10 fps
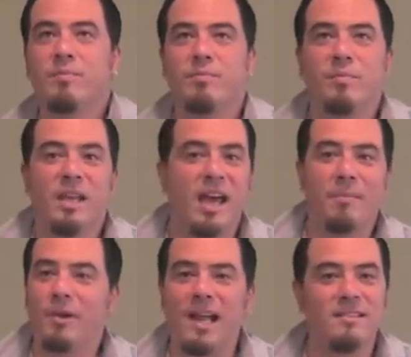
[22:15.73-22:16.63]
You
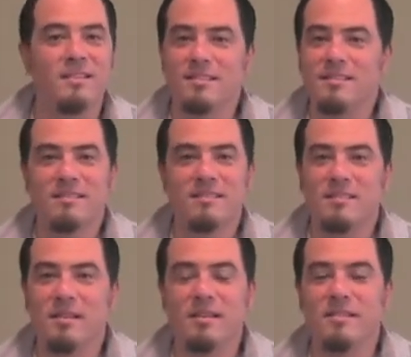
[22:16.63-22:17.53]
got to practice
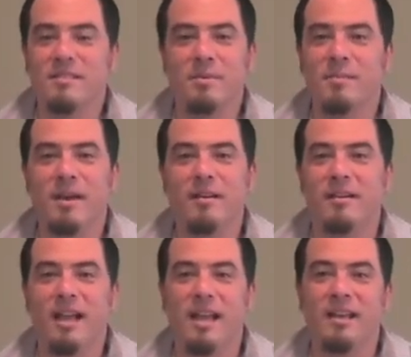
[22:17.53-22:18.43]
to be
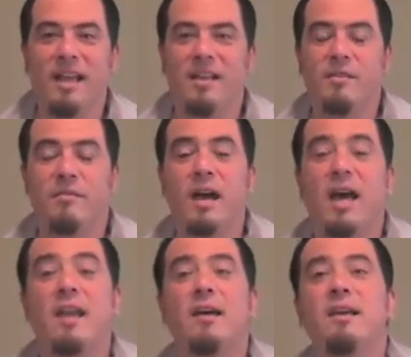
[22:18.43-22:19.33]
better, and you've
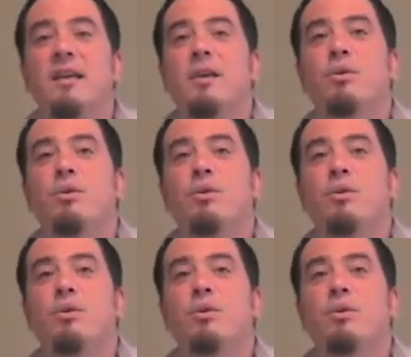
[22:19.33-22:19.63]
got to